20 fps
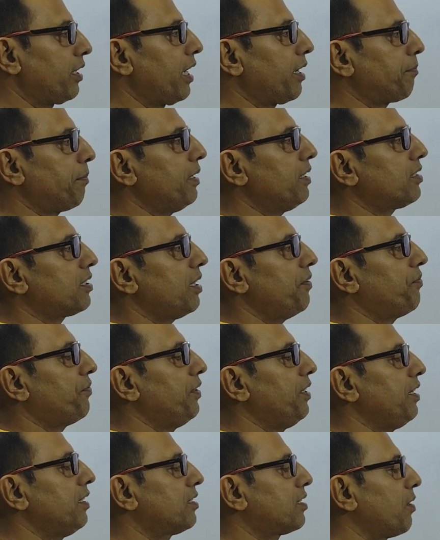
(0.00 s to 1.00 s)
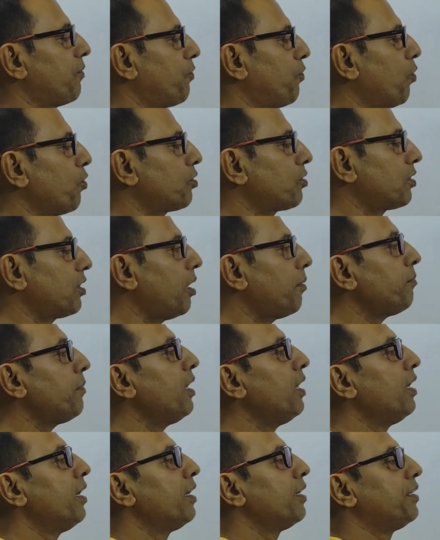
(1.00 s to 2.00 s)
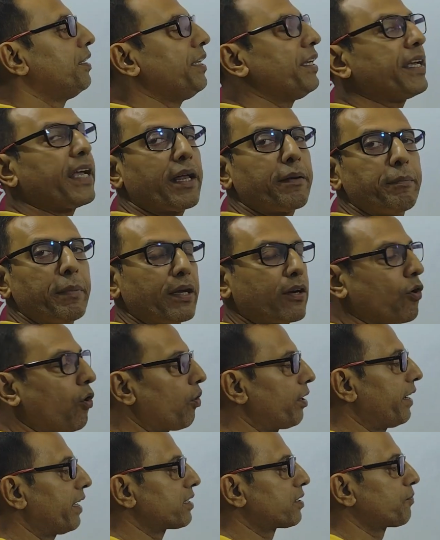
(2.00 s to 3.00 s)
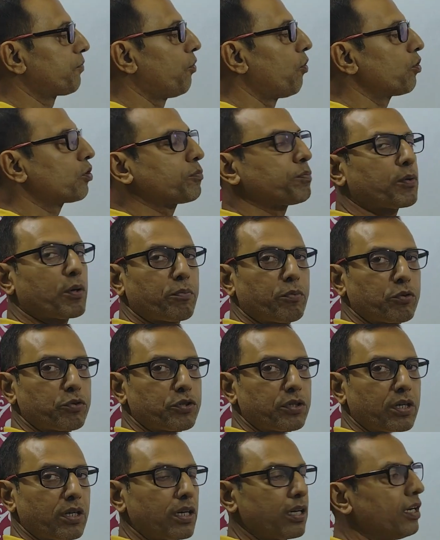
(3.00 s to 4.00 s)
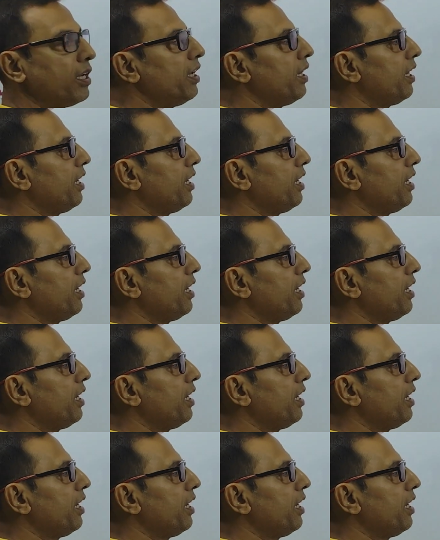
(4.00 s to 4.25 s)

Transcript: That means if D is the fourth term, D can be called as fourth proportional.